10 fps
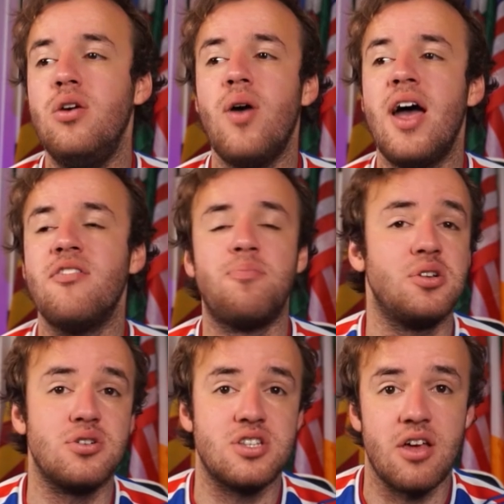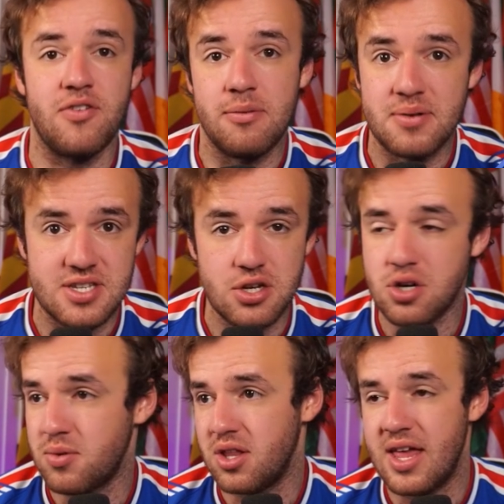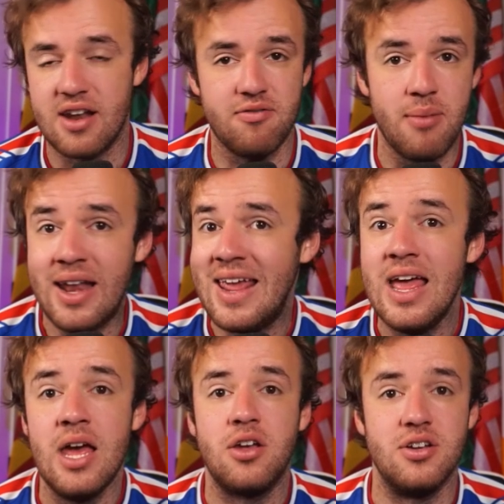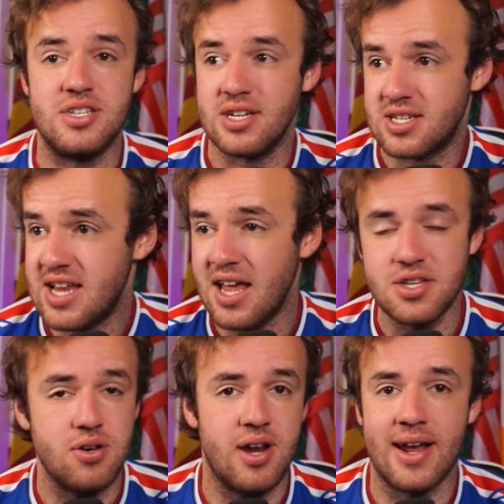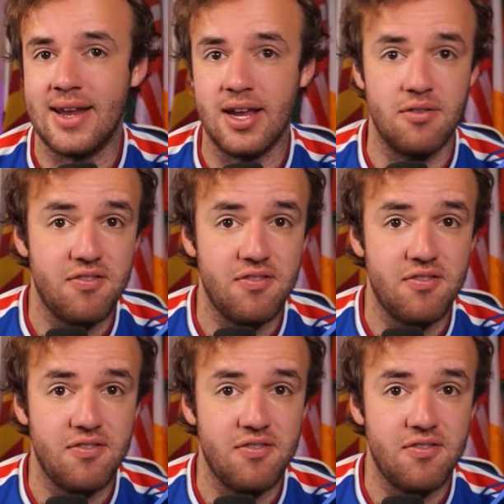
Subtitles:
You have put yourself in a position with a lot of money, good success. You're not going to get